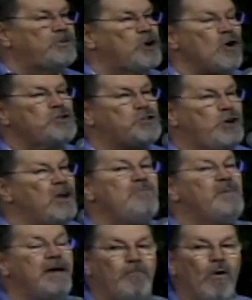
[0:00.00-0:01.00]
Church
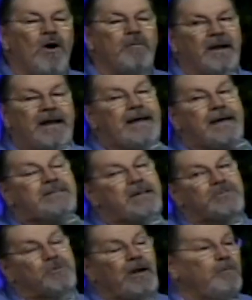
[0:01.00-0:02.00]
shouldn't be boring, but it is
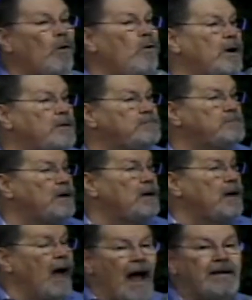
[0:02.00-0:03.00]
just really boring.
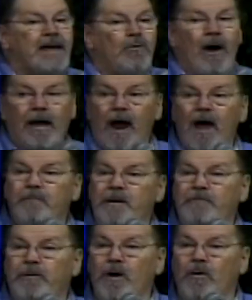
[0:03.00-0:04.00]
I'll tell you why a lot of
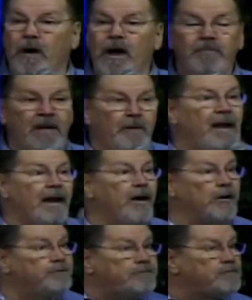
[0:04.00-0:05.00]
people don't come. They've been
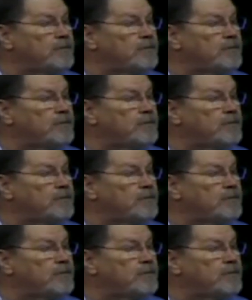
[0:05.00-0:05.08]
here.